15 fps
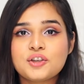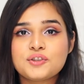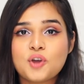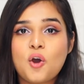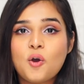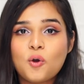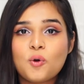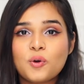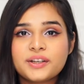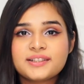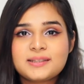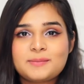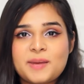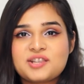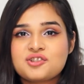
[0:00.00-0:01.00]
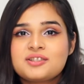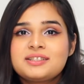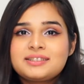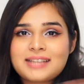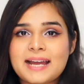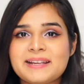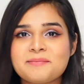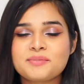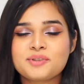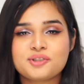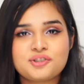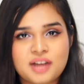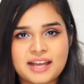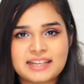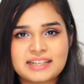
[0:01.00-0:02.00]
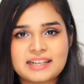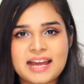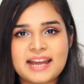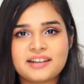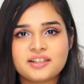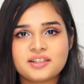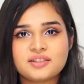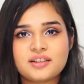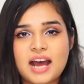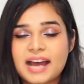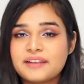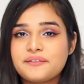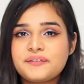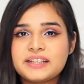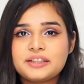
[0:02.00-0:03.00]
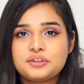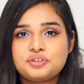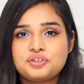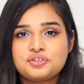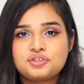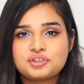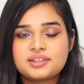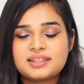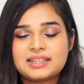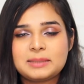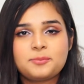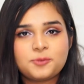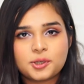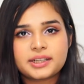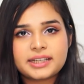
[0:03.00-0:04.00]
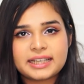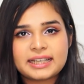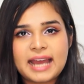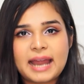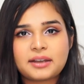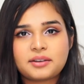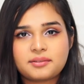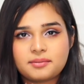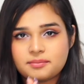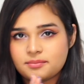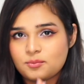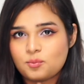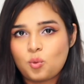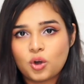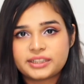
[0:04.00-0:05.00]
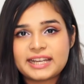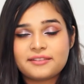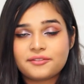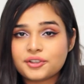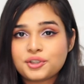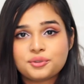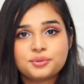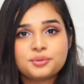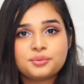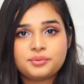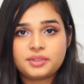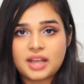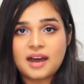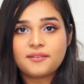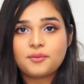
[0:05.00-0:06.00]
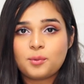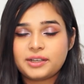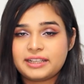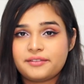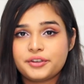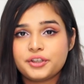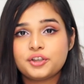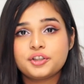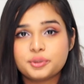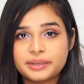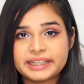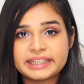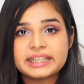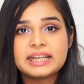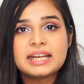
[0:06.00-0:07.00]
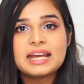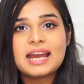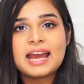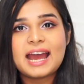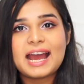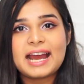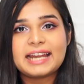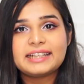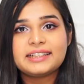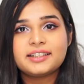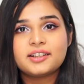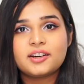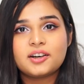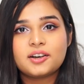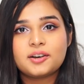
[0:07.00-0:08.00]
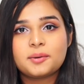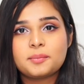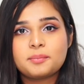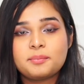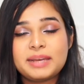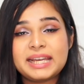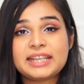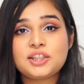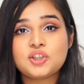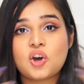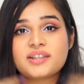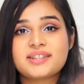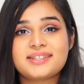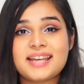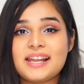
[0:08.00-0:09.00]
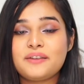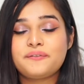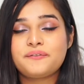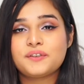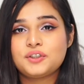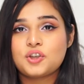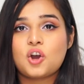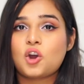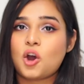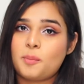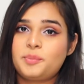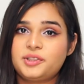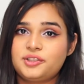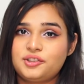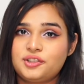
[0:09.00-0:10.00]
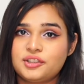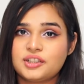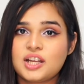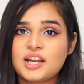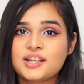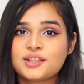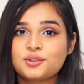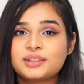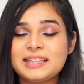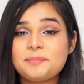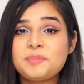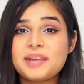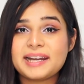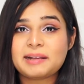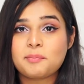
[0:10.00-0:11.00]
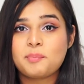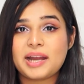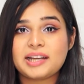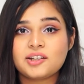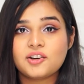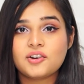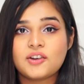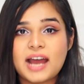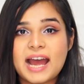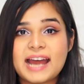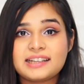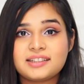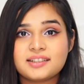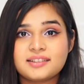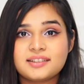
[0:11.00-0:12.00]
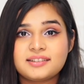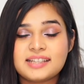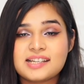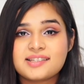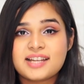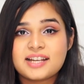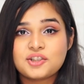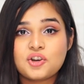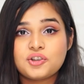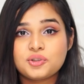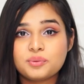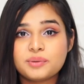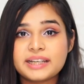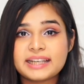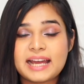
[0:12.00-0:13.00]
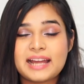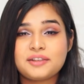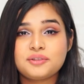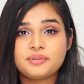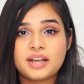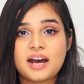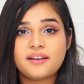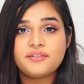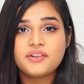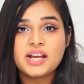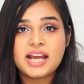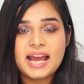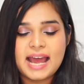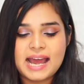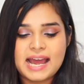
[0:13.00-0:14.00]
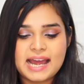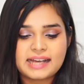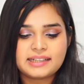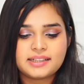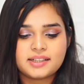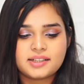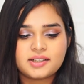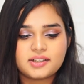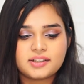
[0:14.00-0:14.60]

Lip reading: your own special time to shine. And I feel you should just keep working at whatever you love, whatever you're doing, and make yourself your competition. So keep getting better at the things that you're doing and you love, and